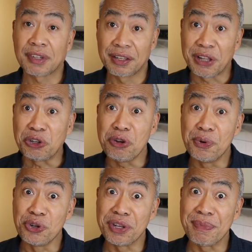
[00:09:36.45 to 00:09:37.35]
Thank you
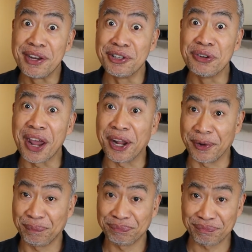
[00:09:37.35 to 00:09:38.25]
for joining me here today,
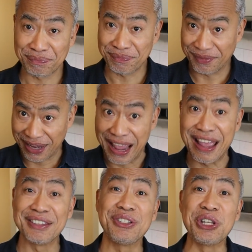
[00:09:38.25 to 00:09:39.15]

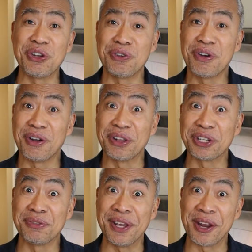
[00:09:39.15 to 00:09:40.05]
and see you on the
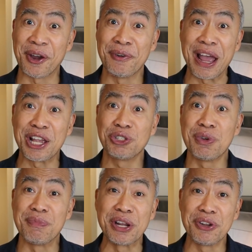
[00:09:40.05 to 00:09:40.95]
next video as
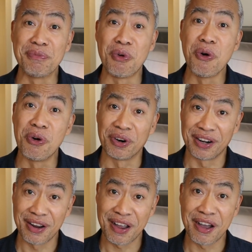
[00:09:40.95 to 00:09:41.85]
we bring you
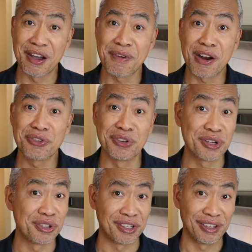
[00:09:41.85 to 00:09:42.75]
more of our
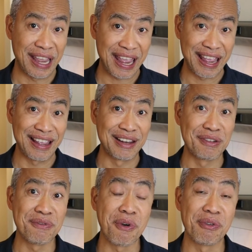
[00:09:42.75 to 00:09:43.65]
traditional
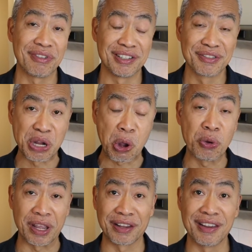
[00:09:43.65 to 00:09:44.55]
and foreign
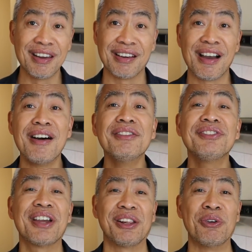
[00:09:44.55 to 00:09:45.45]
cooking here on
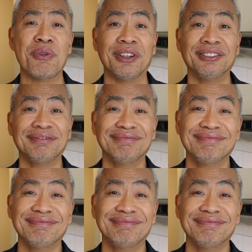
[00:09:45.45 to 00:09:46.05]
Channel 4.